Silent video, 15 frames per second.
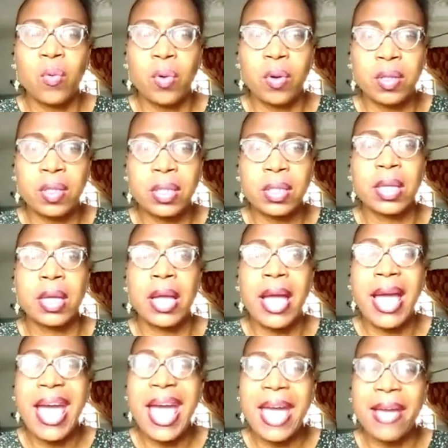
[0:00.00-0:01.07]
was
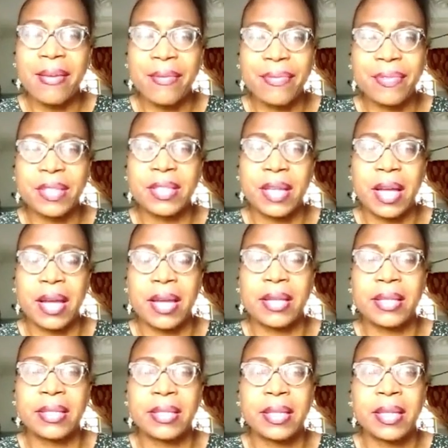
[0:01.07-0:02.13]

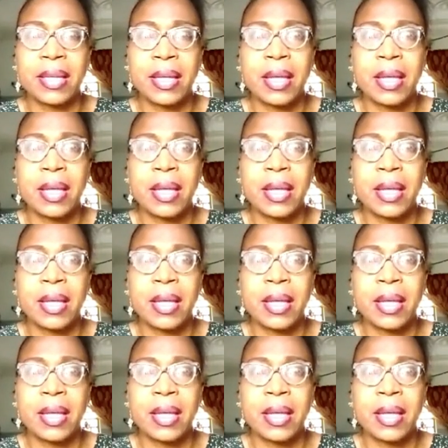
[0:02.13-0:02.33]
emphasized.